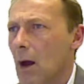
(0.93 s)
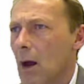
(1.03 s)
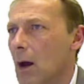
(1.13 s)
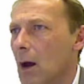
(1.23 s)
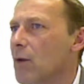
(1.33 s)

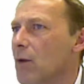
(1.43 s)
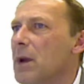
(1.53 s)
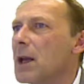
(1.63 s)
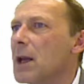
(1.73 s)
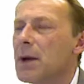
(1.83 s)
Uh, for
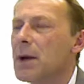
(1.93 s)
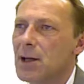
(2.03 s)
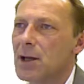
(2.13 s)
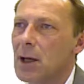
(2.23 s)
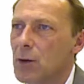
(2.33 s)
me, it
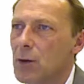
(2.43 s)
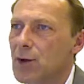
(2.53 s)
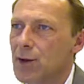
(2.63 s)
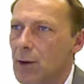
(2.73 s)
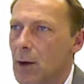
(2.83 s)
basically all
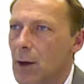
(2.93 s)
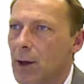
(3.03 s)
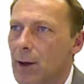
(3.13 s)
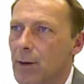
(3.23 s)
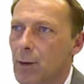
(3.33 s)

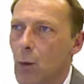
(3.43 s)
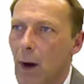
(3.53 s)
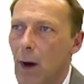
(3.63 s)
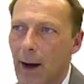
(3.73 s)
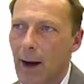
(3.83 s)
started
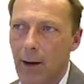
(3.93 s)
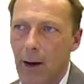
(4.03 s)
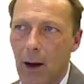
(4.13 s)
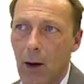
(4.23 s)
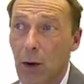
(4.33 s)
when uh,